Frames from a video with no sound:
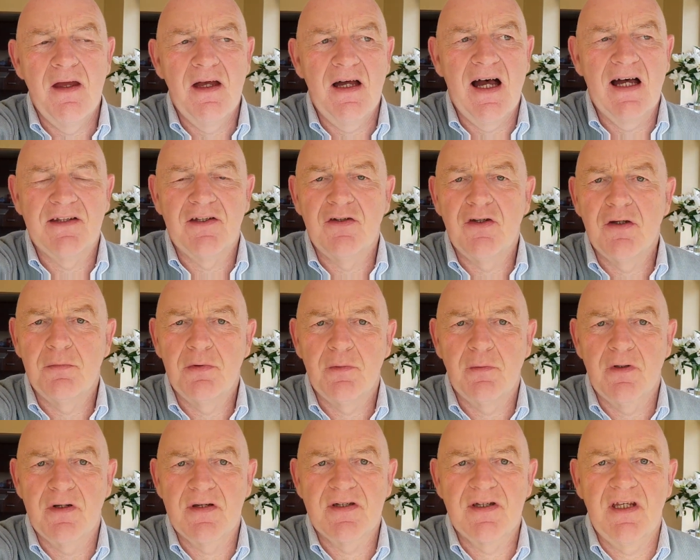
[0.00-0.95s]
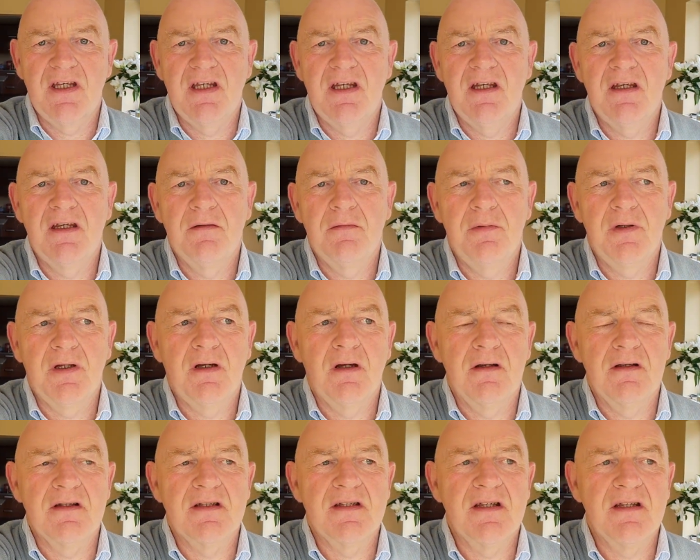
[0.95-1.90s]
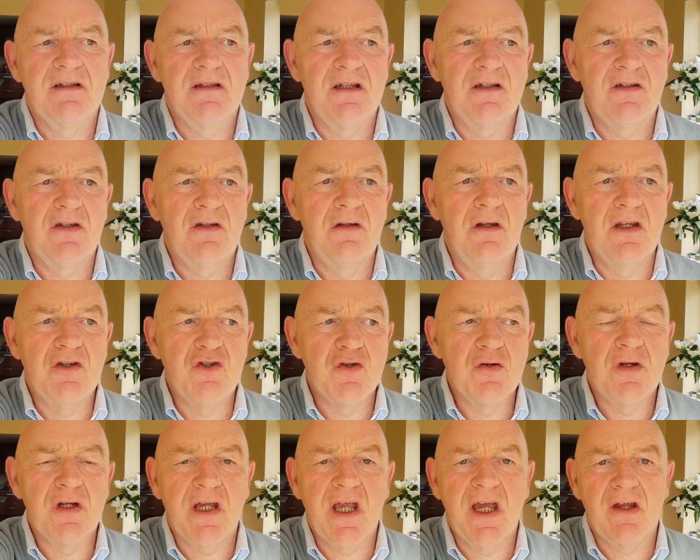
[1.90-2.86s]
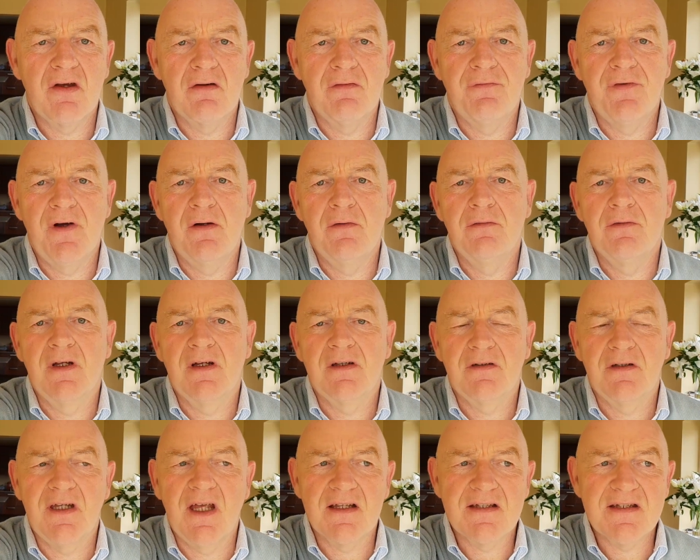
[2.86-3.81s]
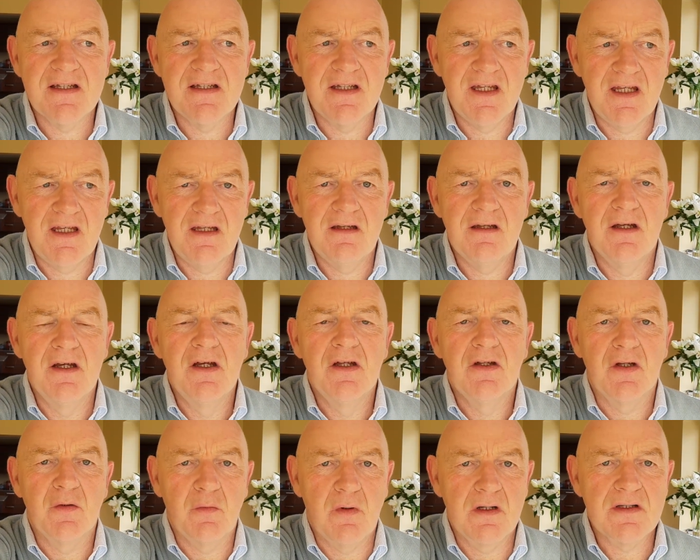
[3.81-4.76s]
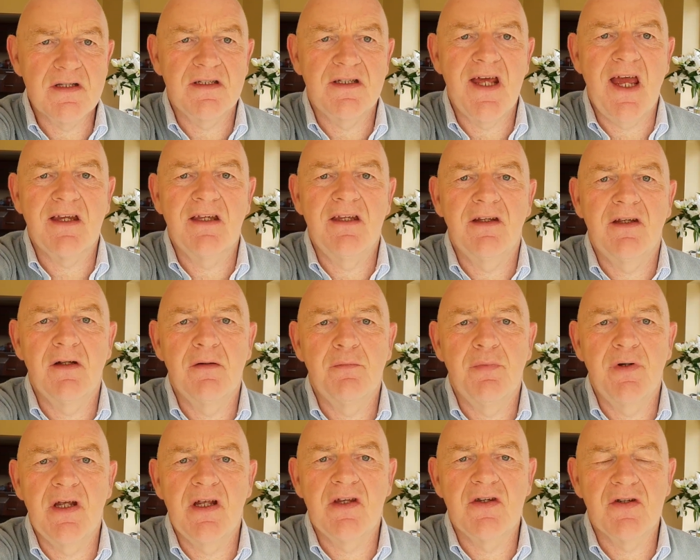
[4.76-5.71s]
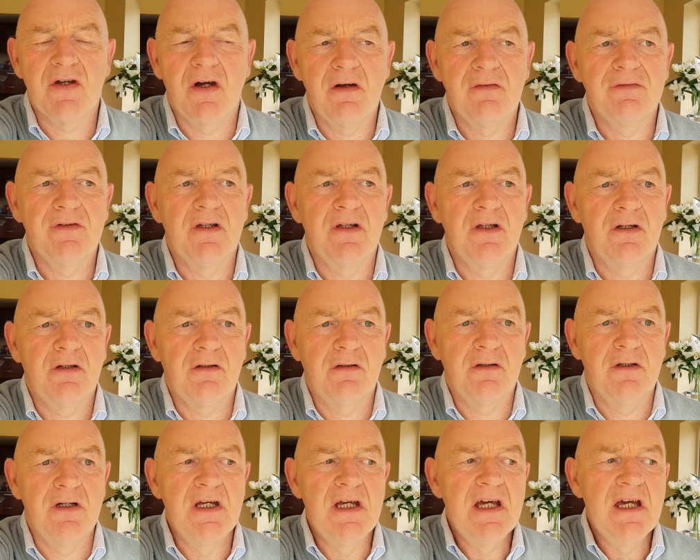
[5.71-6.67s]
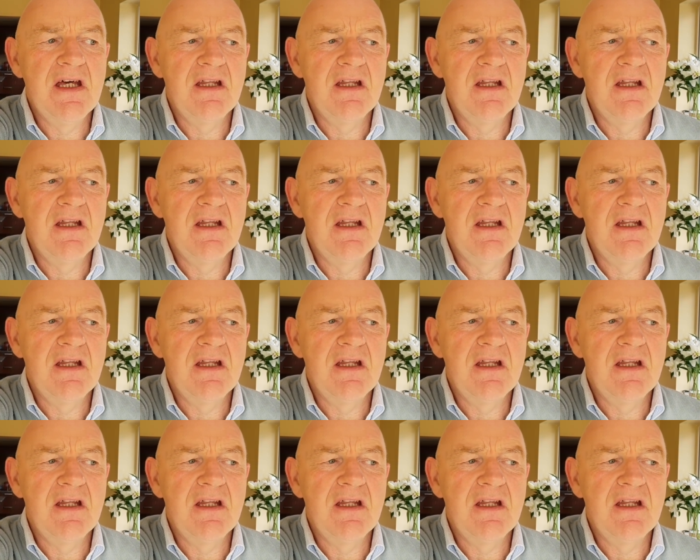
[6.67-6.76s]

at the WRC, because the adjudicator found that yes, indeed, there was a technical breach of the law.